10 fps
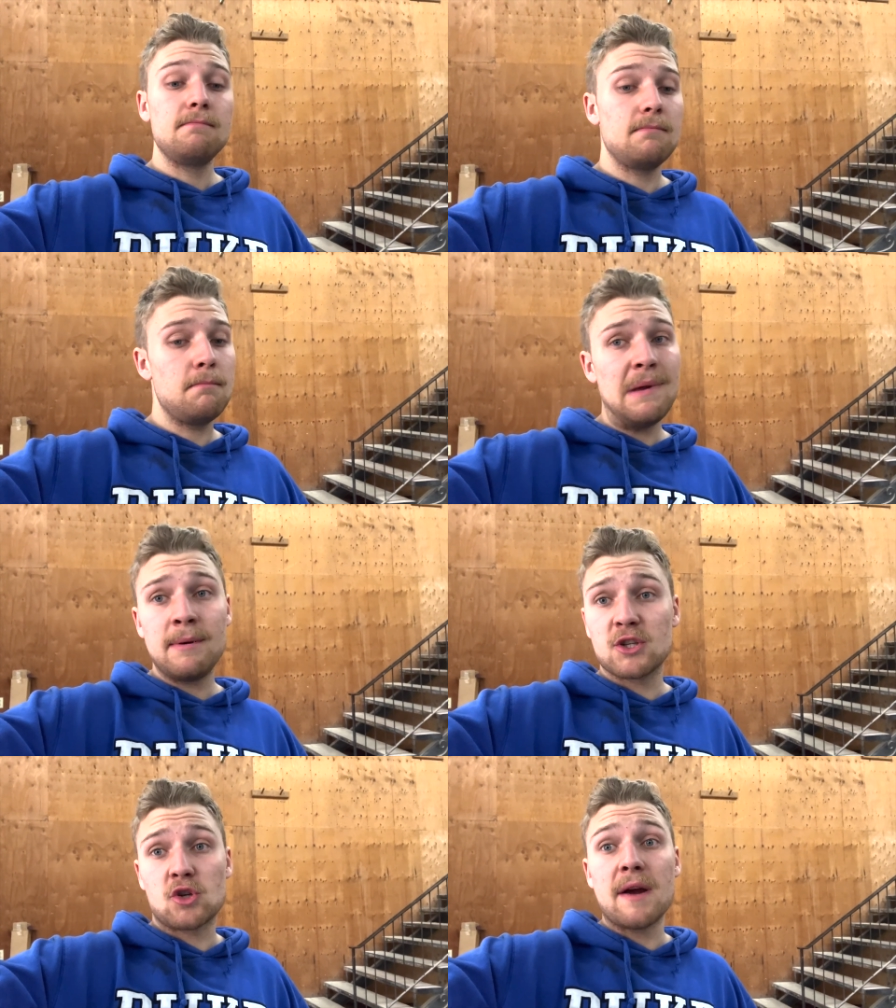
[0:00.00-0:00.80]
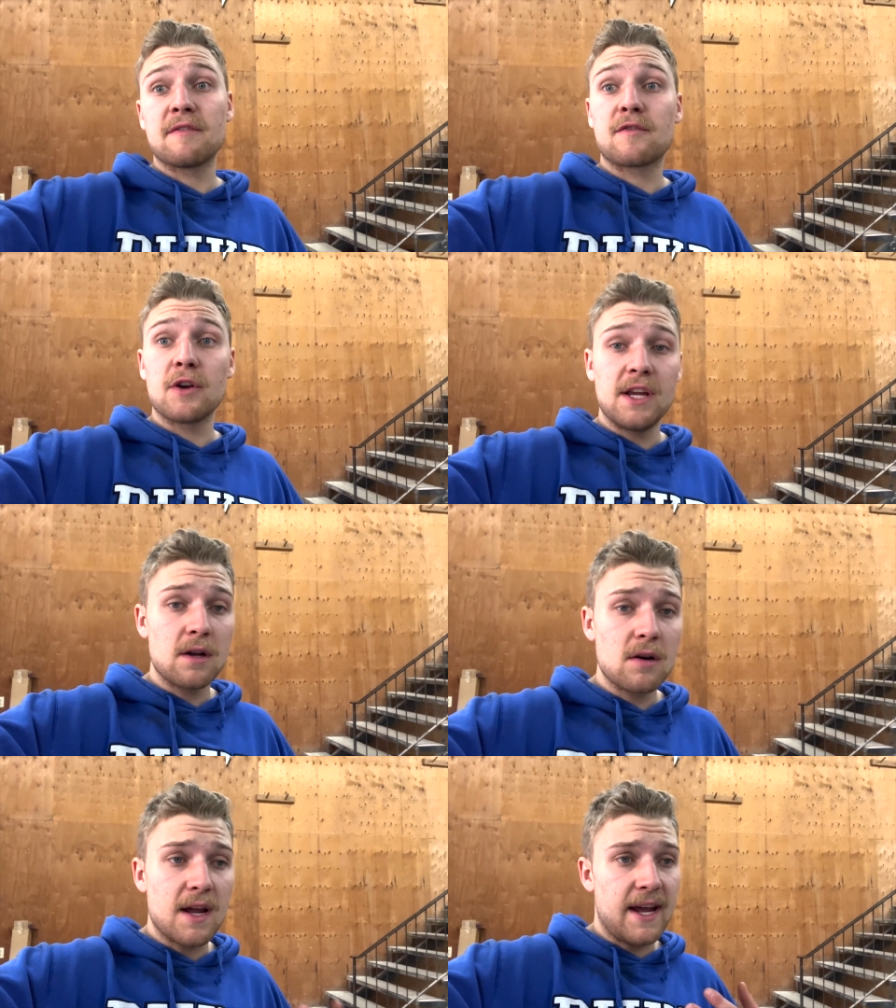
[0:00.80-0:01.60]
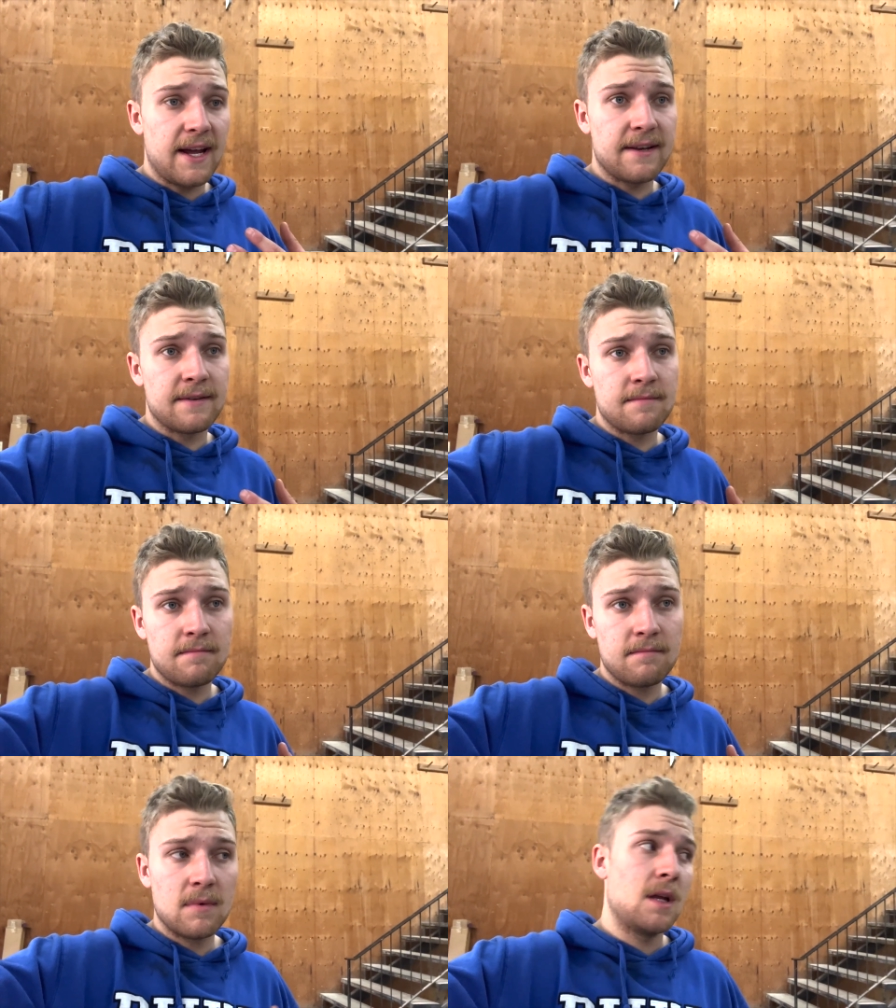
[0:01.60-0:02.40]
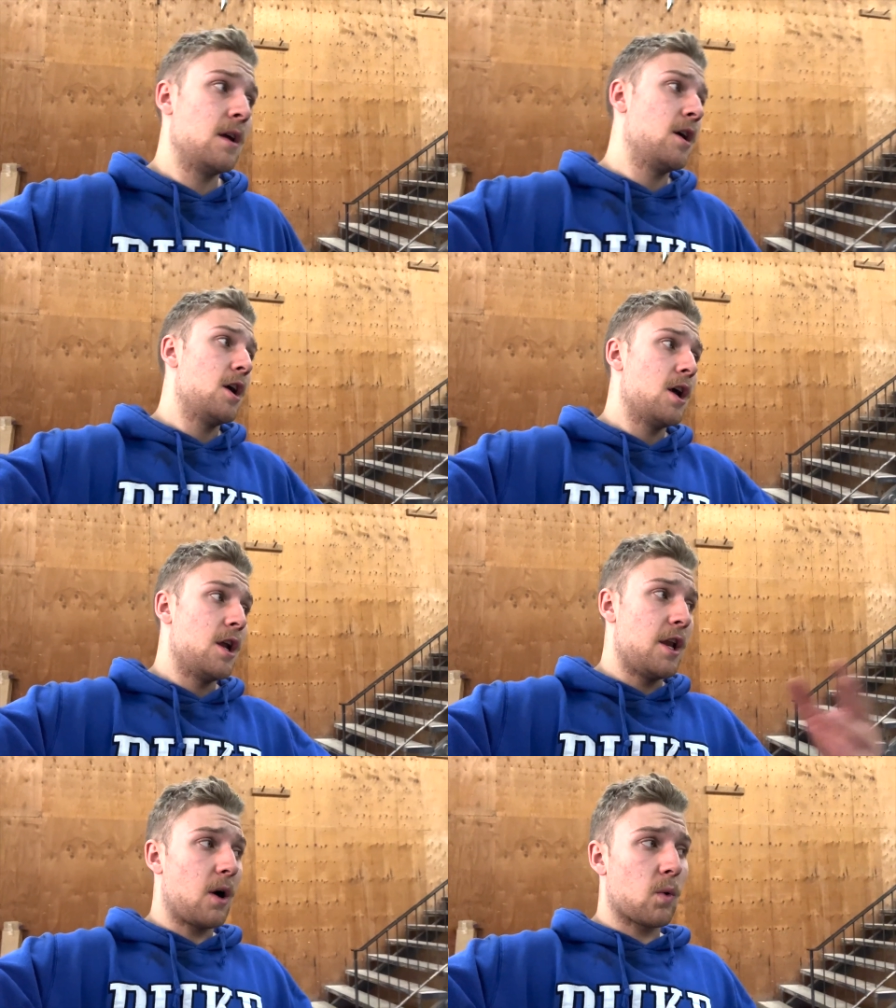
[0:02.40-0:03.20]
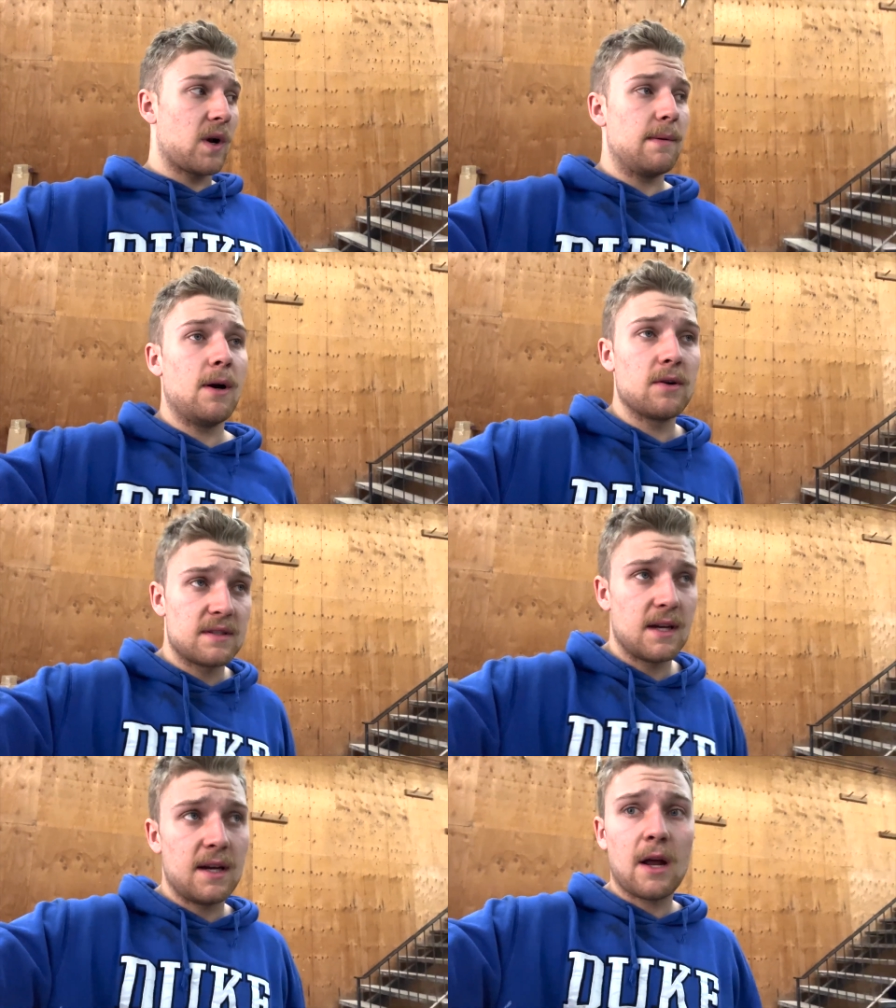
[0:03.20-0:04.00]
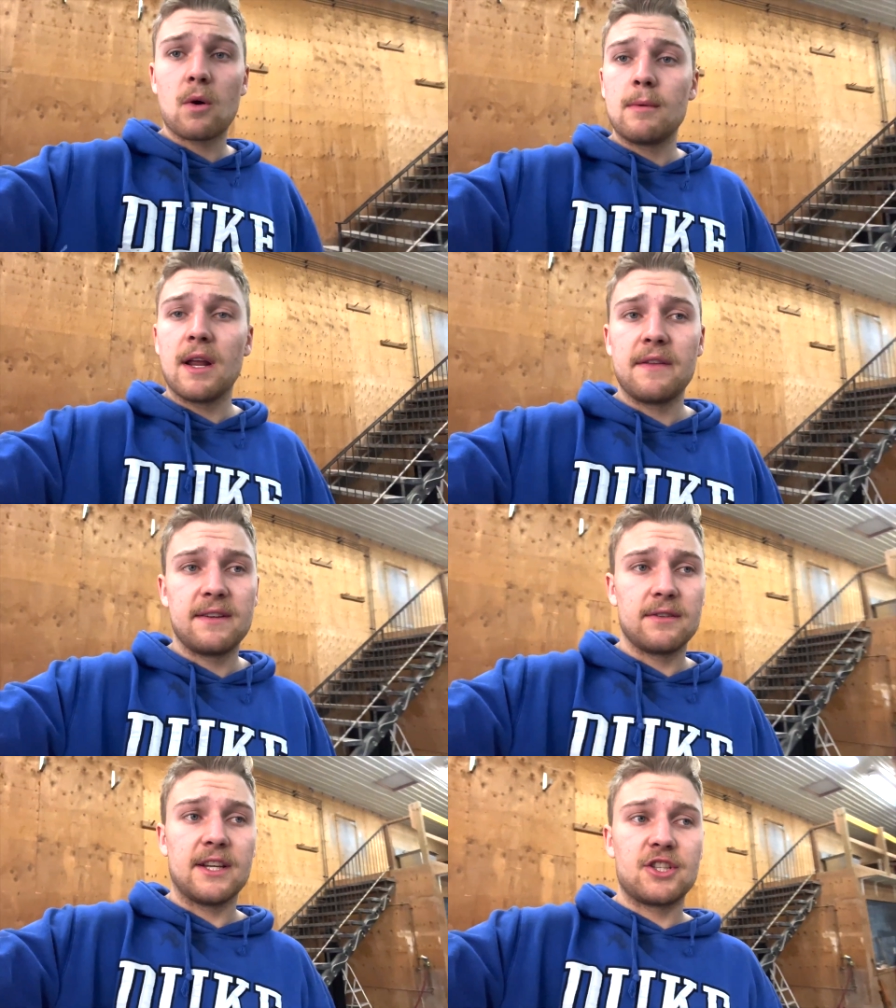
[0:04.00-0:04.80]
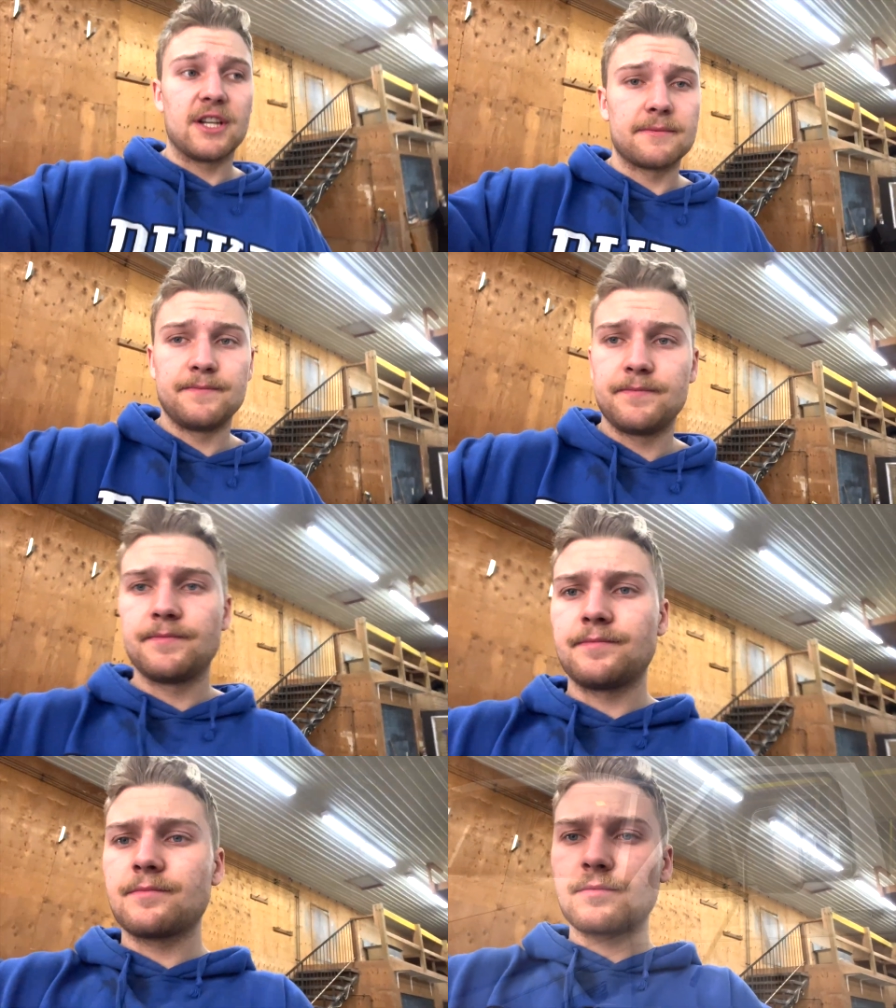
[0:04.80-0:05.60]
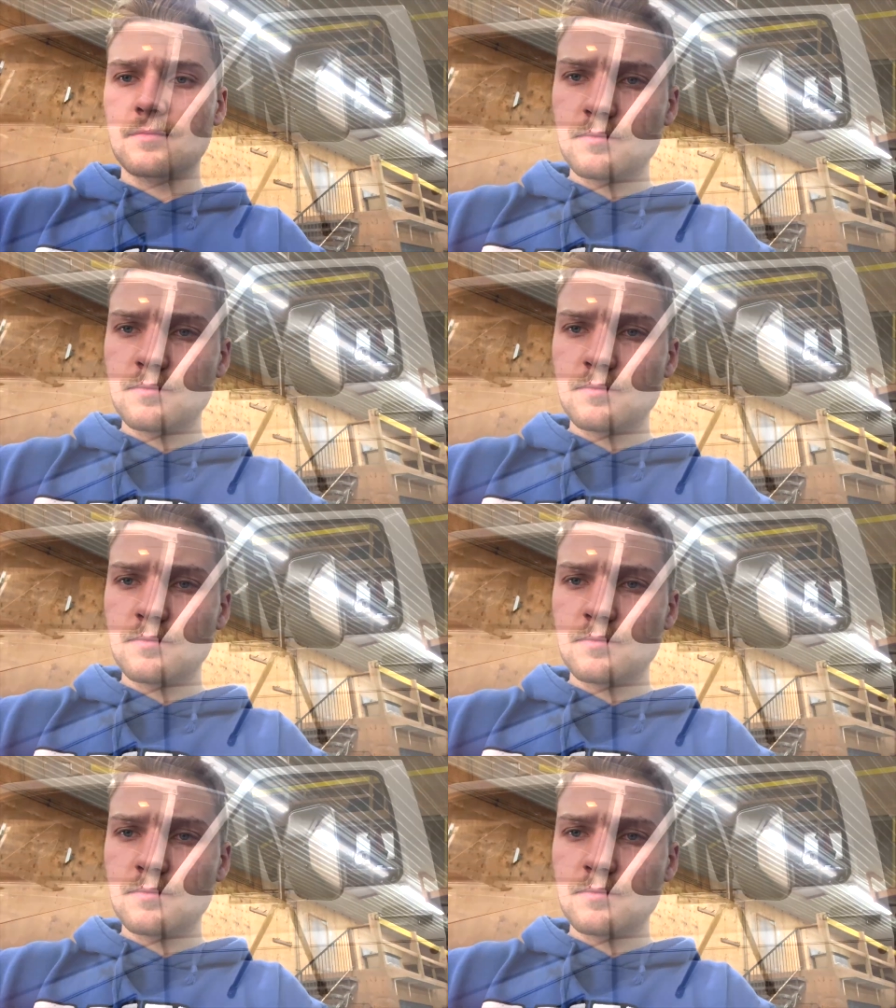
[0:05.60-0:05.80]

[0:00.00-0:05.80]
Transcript: maybe just drive it for a year and not worry about anything until next year. I do